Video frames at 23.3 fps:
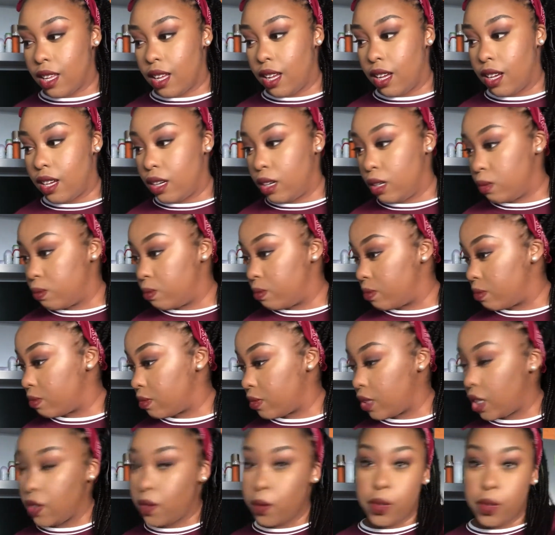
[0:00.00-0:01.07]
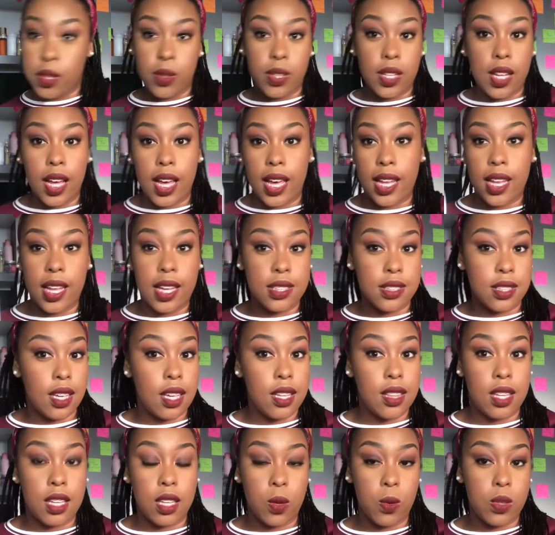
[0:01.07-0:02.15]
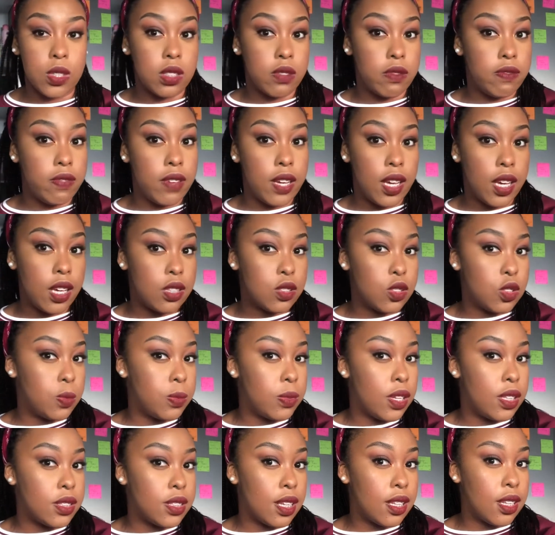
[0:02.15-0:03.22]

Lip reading: Even with other highlights, I think was fine, to be honest.